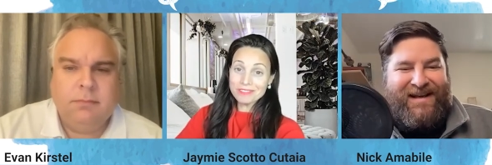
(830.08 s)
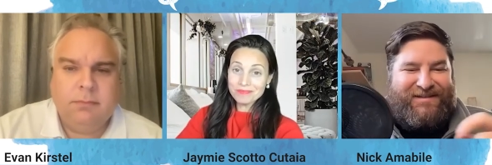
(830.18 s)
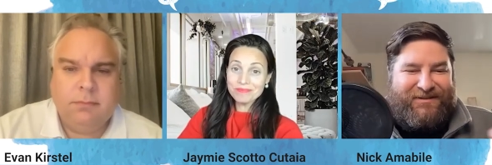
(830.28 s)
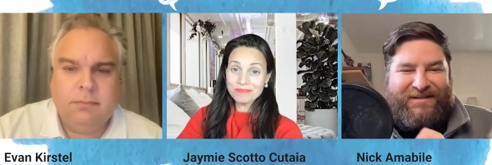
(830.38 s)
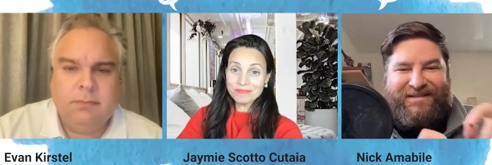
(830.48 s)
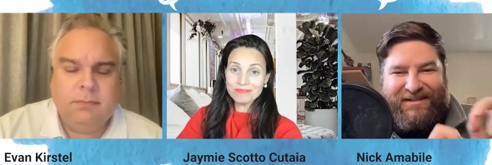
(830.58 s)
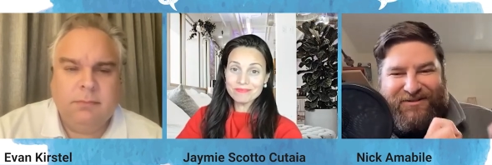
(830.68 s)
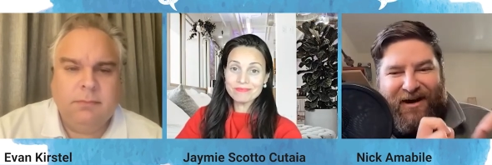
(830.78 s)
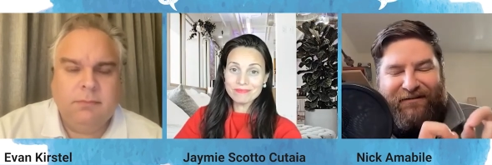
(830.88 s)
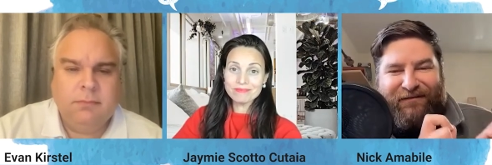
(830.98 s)
Speaker 1: So let's, let's
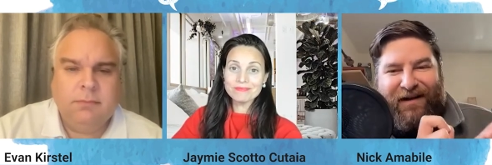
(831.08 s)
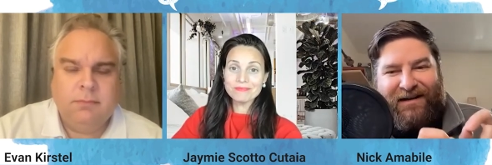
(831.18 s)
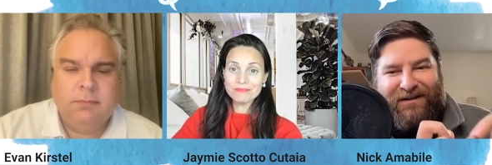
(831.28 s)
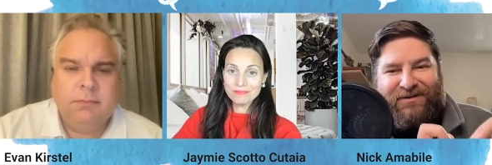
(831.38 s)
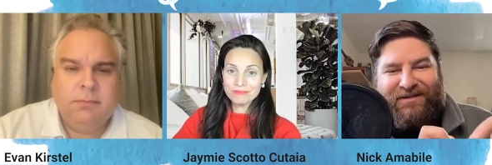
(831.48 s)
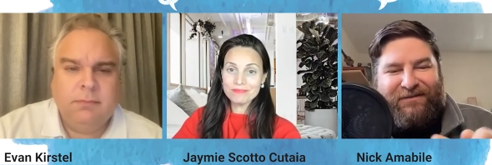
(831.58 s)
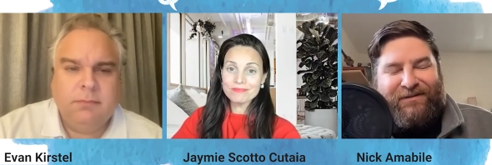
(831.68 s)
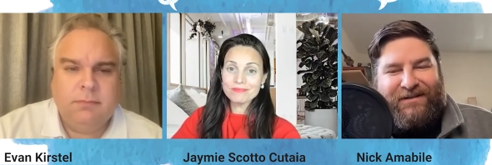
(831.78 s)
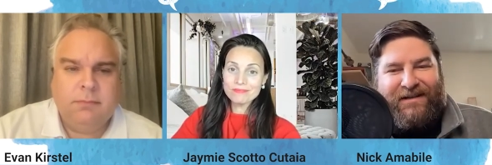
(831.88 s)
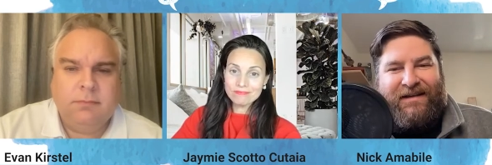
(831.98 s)
try to find those
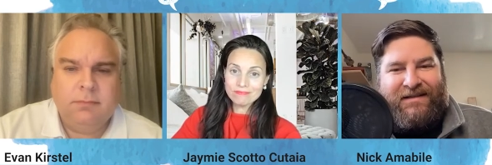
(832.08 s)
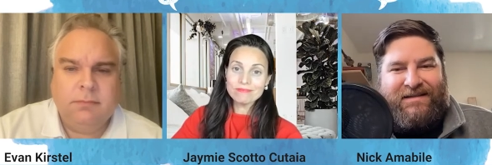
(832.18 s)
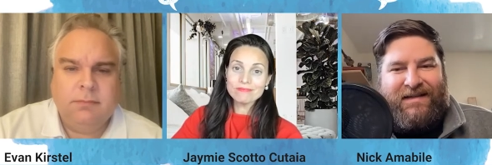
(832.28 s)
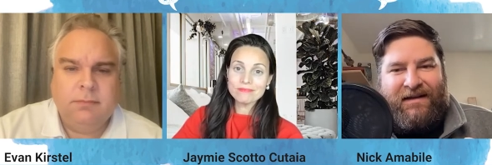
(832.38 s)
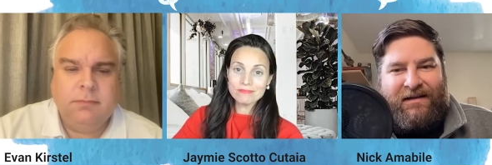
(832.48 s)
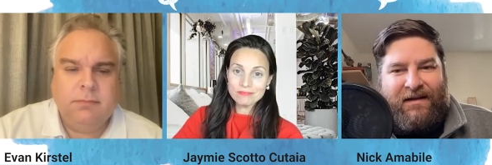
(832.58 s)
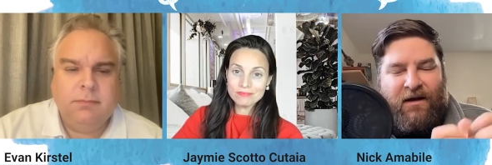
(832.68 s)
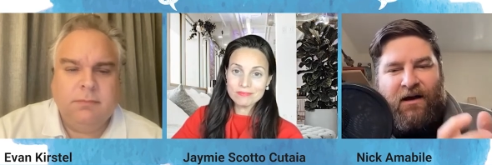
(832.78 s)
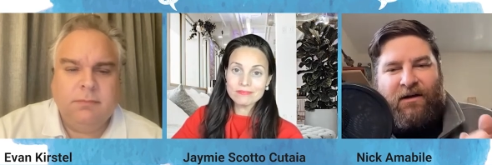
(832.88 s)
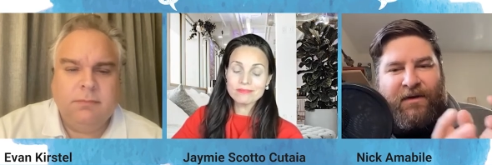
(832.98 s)
different things and then
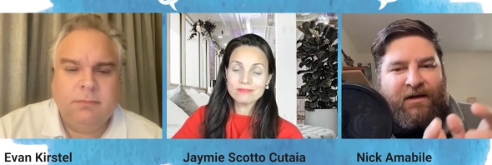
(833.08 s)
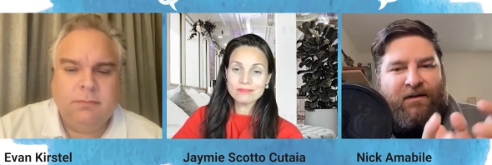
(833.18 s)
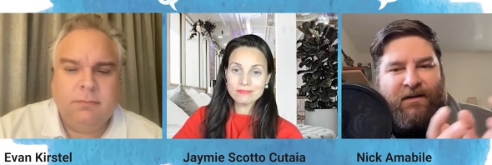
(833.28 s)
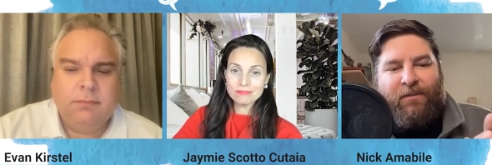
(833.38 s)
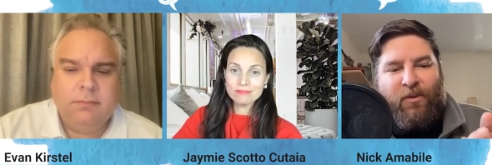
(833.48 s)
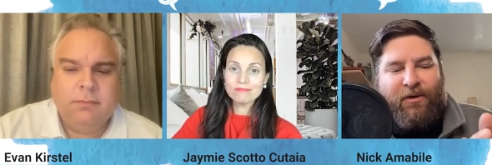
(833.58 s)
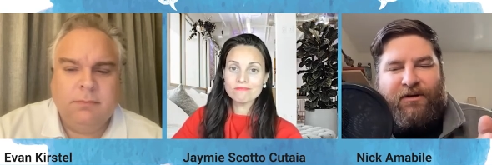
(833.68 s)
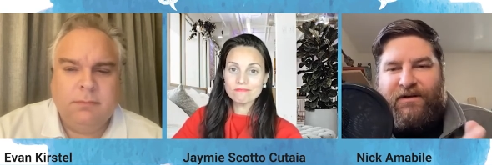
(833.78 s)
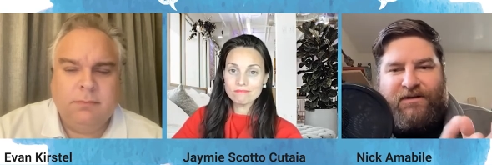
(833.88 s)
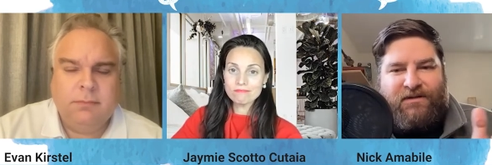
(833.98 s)
augment the
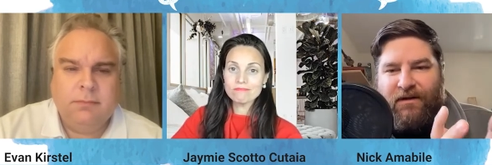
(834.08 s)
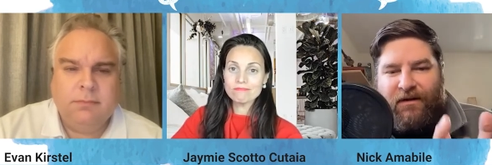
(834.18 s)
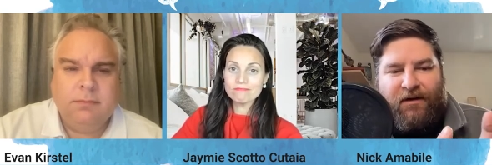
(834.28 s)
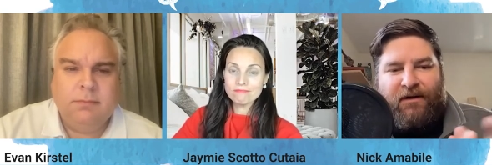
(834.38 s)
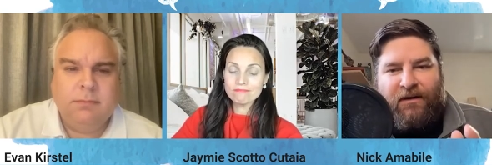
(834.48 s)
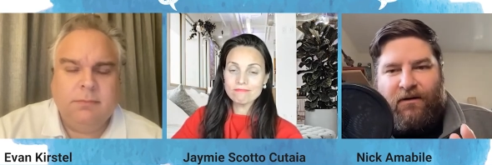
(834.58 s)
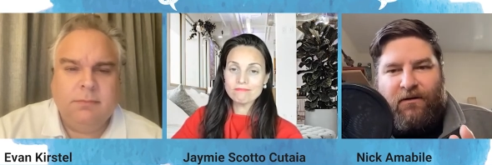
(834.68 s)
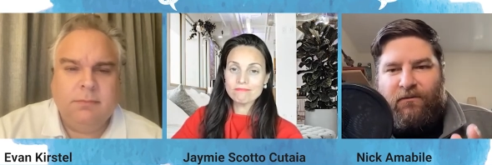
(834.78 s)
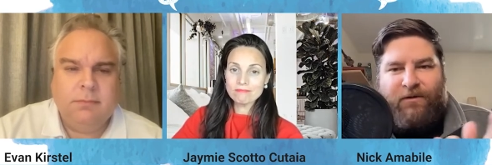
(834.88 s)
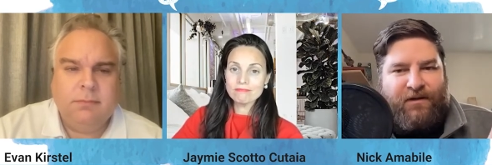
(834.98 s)
capabilities, uh, you
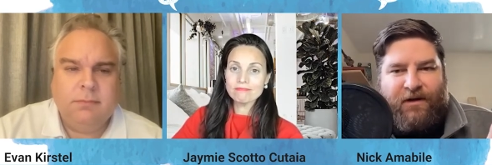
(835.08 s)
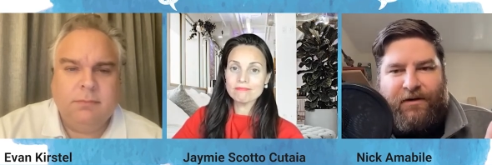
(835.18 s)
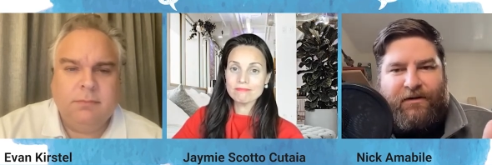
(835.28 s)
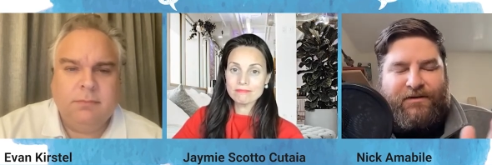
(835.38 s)
know, with the other.